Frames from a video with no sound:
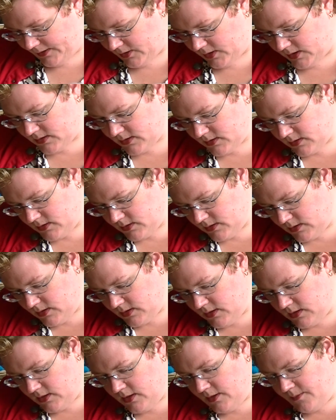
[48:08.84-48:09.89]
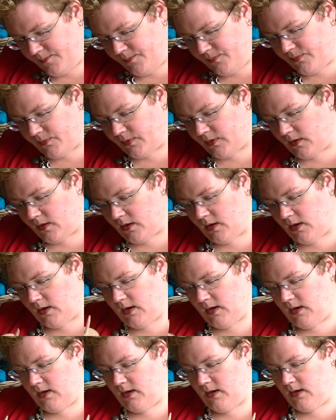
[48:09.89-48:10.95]
got
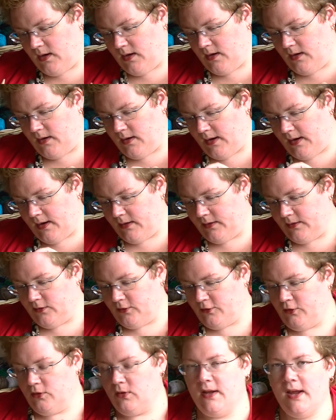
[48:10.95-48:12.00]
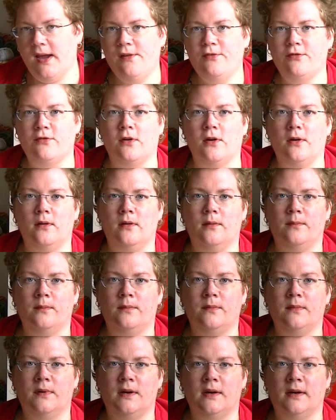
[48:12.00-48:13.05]
uh, Julia
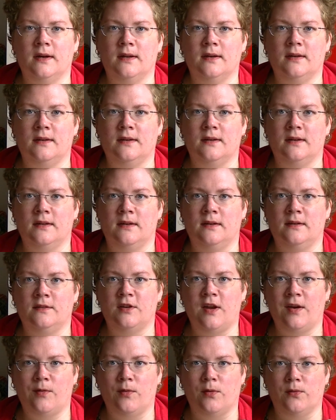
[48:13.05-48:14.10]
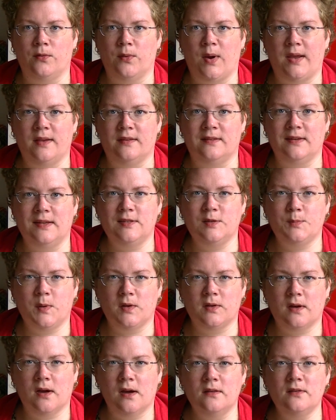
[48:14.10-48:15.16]
from uh, the General Waste Knits
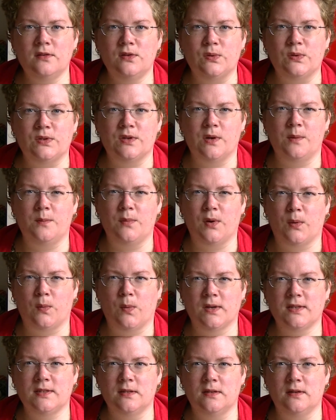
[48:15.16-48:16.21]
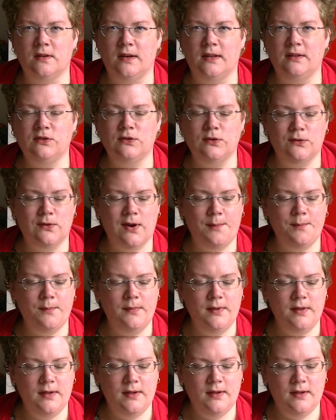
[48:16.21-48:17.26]
podcast, who's Humbug Watson on Instagram,
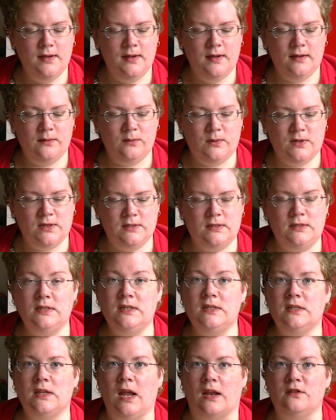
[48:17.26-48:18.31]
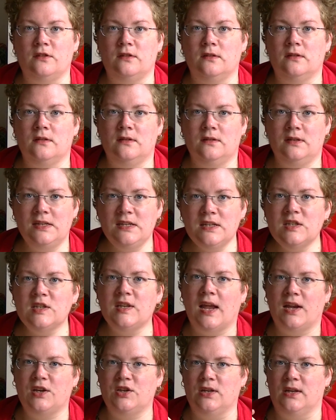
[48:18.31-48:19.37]
was
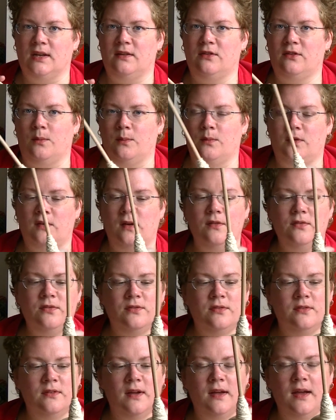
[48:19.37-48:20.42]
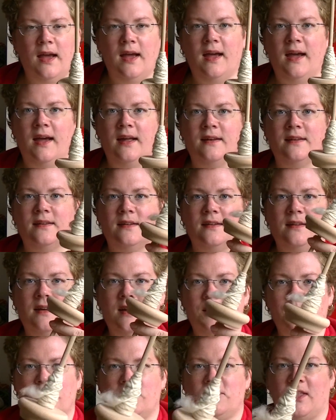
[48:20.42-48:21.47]
destashing some stuff and
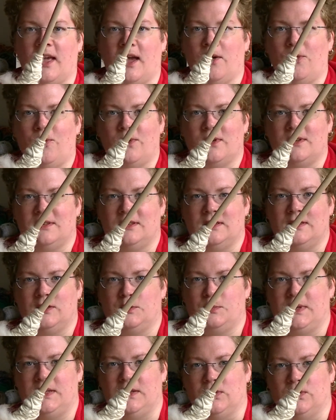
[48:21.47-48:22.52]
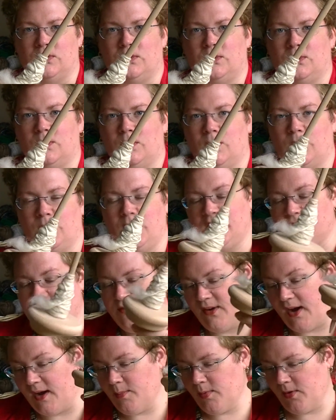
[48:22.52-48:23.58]
among that was this spindle with
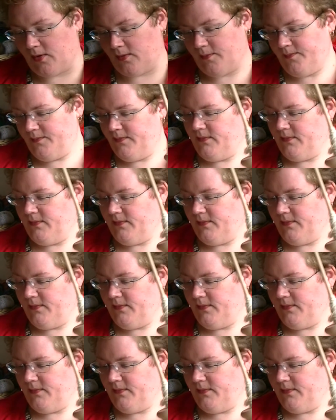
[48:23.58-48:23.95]
fiber.